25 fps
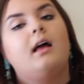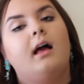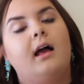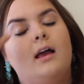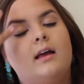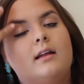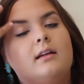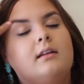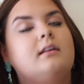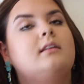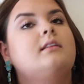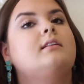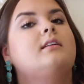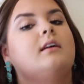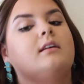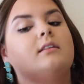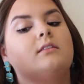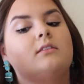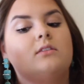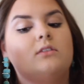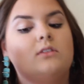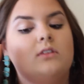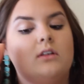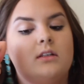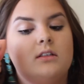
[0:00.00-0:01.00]
and it
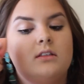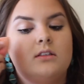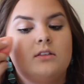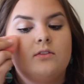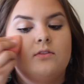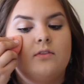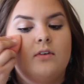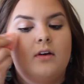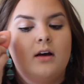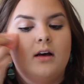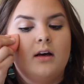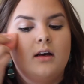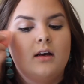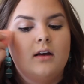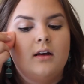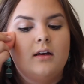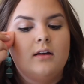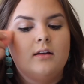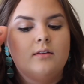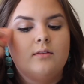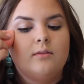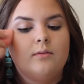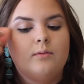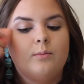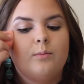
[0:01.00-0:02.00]
does just
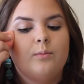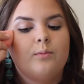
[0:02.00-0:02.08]
fine.